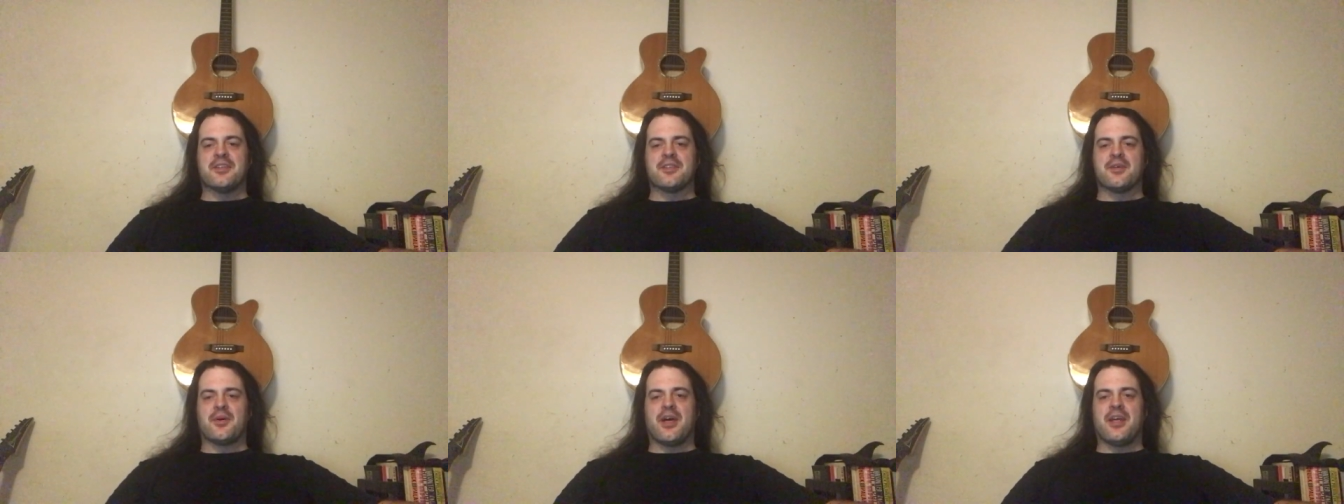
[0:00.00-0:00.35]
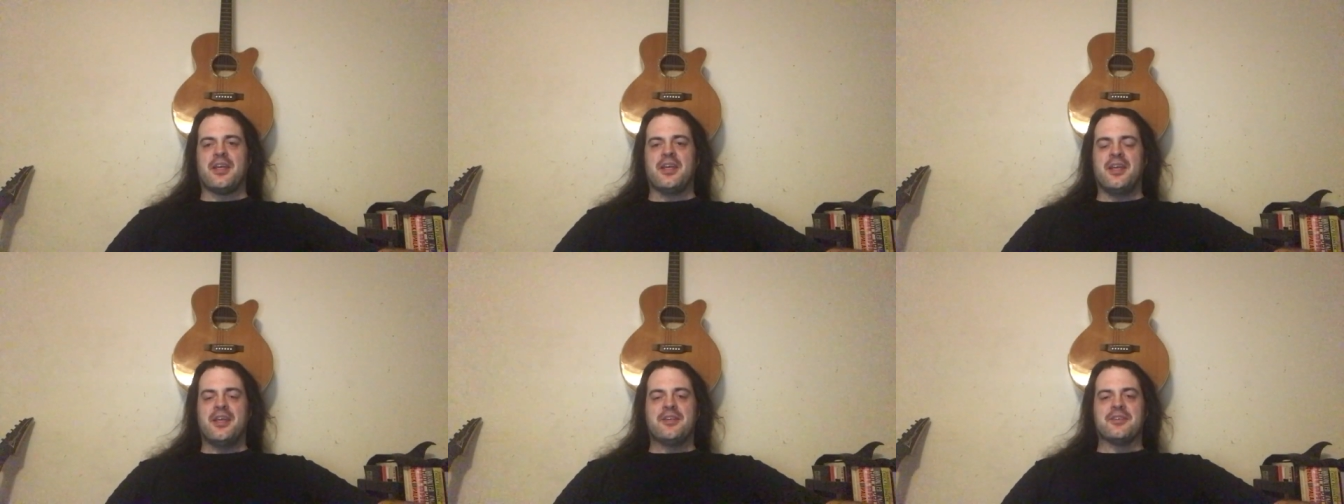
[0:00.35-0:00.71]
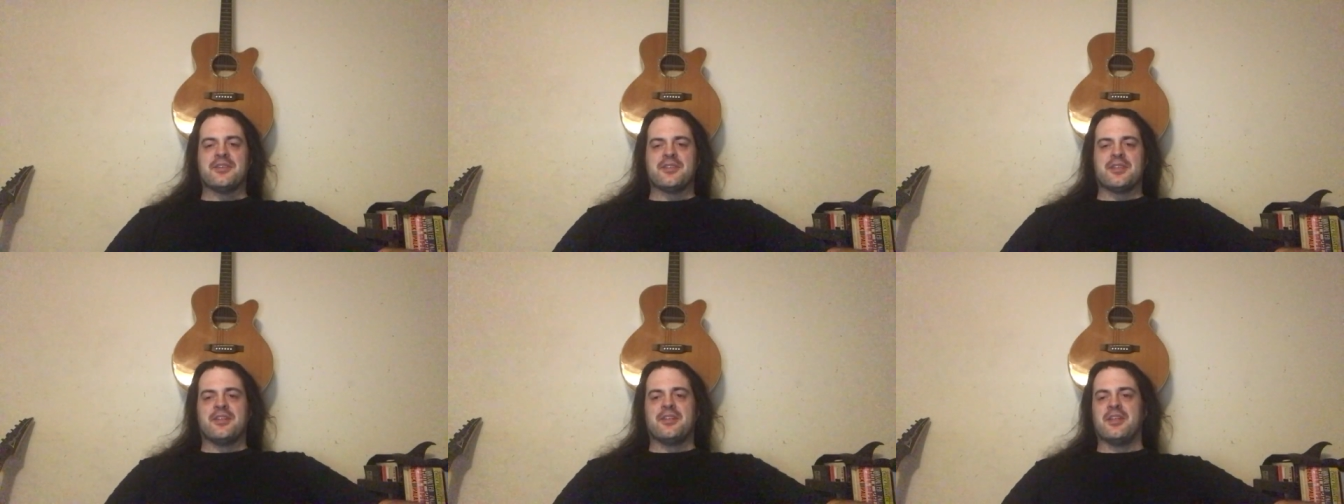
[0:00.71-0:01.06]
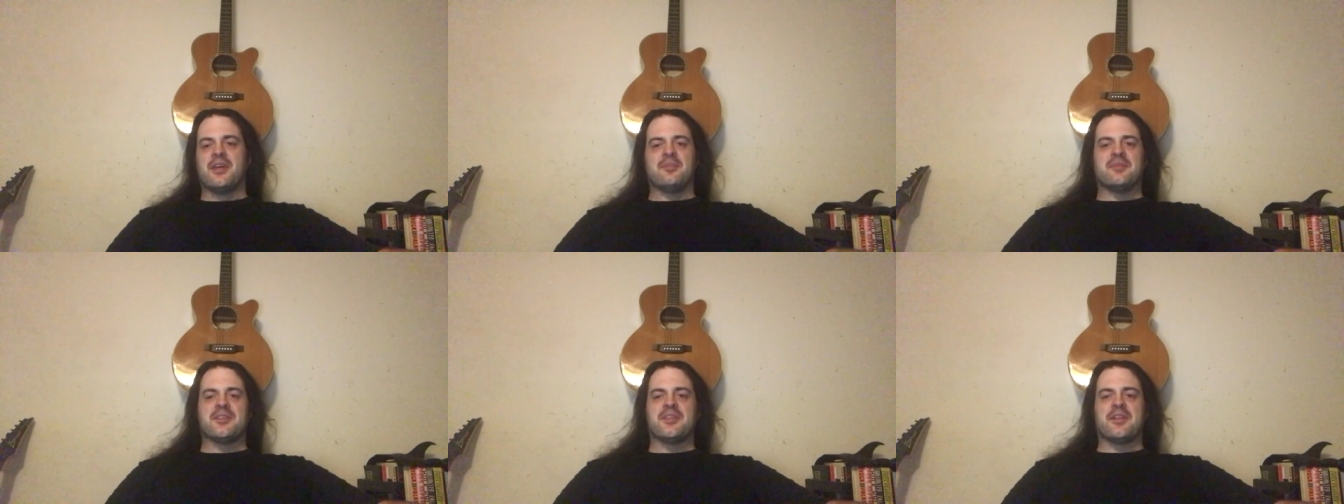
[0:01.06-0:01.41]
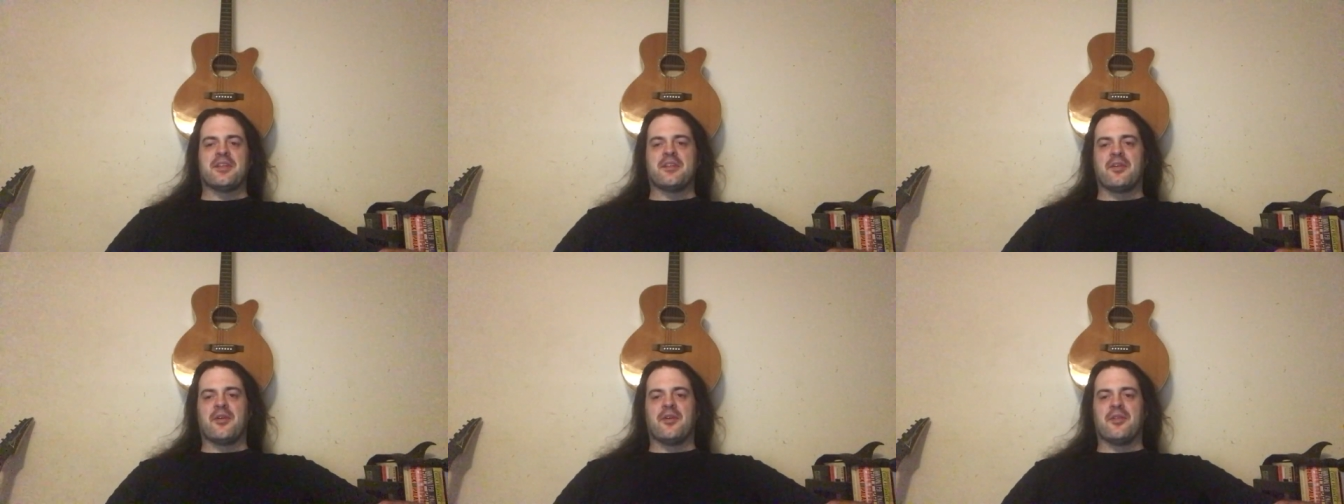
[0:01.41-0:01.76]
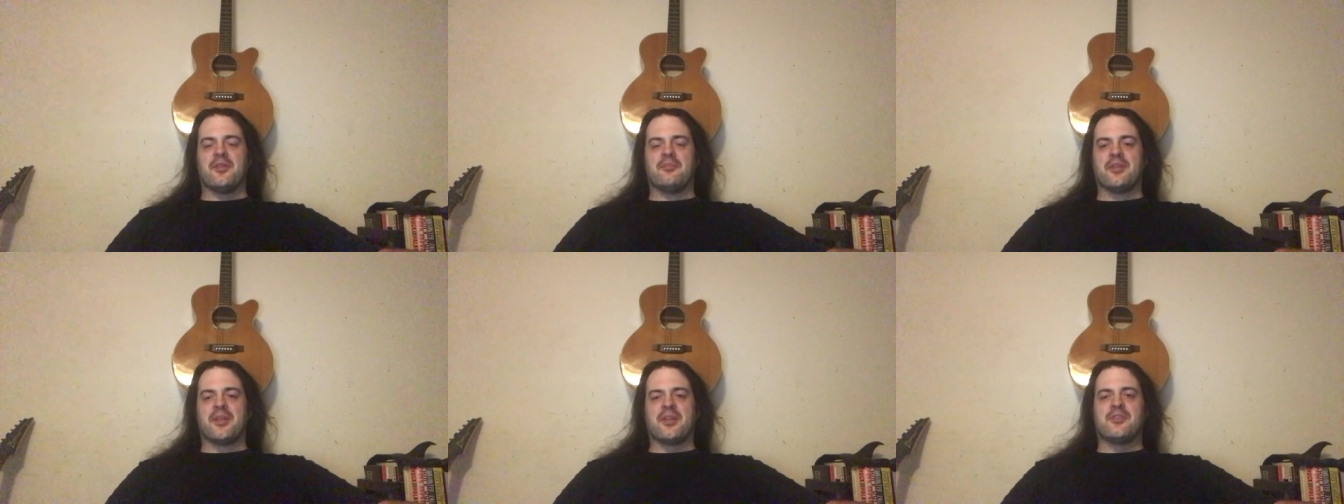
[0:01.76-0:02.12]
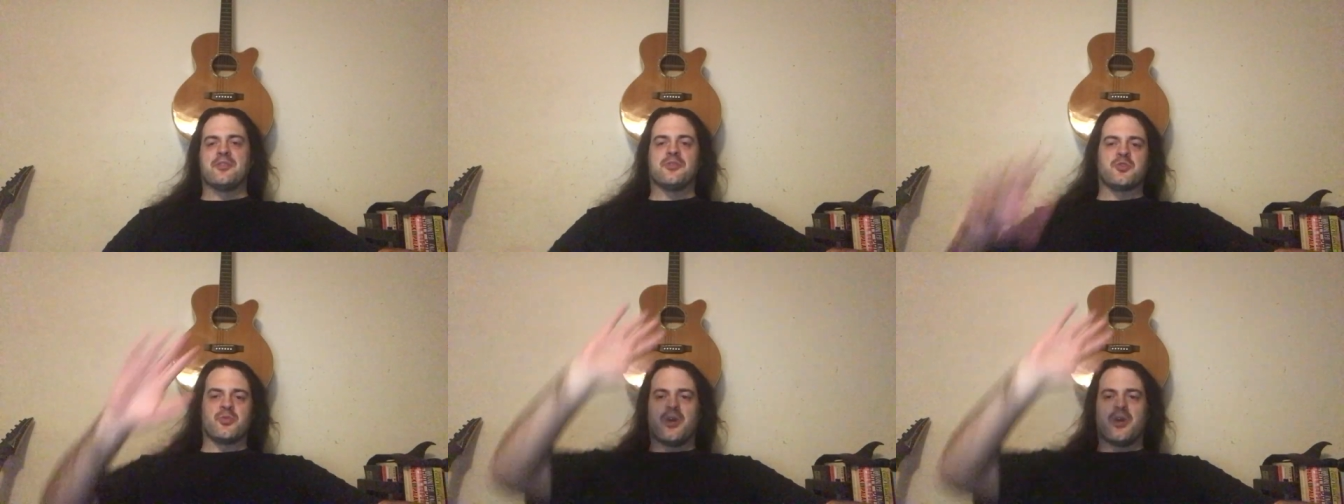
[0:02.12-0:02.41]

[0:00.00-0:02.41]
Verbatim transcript: So I just ended up sitting there on the bleachers,